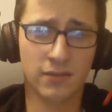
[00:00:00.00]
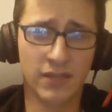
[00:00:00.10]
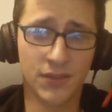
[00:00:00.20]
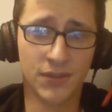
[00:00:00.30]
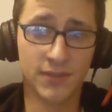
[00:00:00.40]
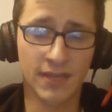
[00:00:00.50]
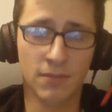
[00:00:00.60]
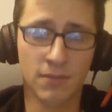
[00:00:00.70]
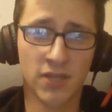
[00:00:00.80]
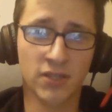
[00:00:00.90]
that there's a
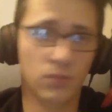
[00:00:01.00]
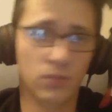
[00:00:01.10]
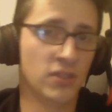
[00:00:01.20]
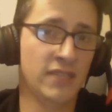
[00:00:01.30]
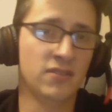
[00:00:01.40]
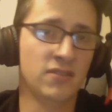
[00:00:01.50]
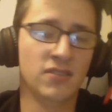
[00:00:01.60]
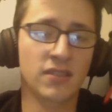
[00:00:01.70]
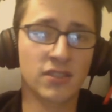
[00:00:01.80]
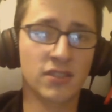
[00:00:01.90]
mod that you would like to
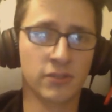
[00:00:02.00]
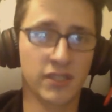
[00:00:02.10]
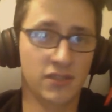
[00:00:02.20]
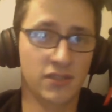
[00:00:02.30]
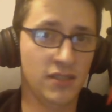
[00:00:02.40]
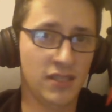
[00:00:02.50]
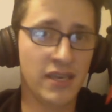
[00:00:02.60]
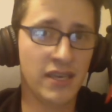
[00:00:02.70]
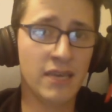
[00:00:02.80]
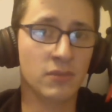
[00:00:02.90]
see integrated into the
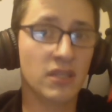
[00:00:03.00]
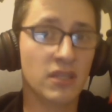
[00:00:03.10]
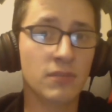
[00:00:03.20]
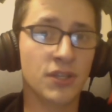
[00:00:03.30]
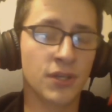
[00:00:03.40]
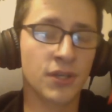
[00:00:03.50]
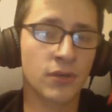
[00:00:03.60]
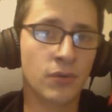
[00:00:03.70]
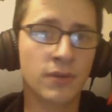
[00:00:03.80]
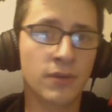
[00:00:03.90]
game, let me
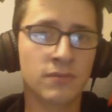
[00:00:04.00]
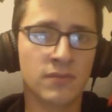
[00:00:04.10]
know.